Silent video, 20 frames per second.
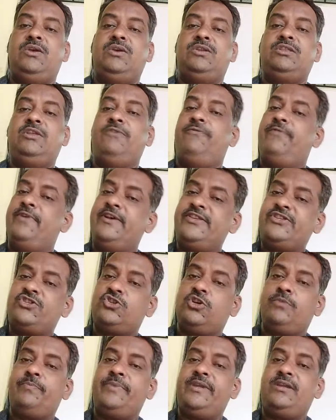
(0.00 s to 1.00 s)
The first
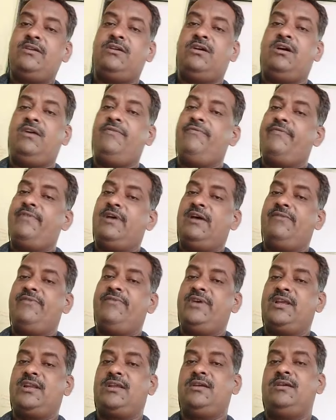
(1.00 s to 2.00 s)
topic of
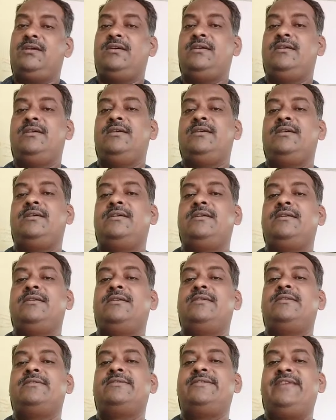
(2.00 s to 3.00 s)
our
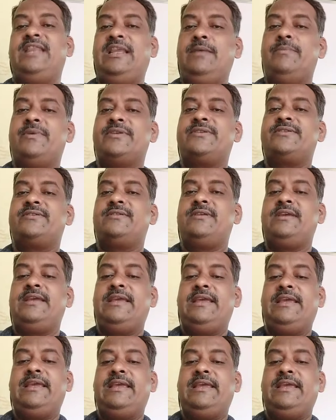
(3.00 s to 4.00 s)
syllabus
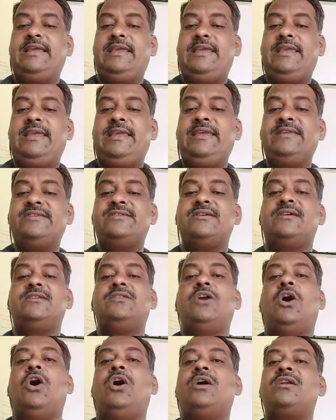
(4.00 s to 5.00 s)
is
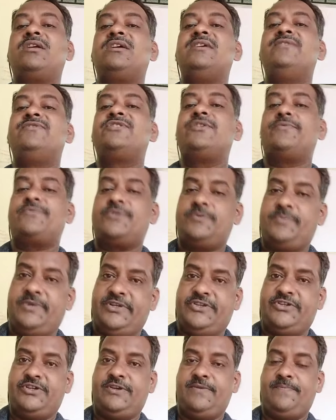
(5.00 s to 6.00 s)
the organs of speech.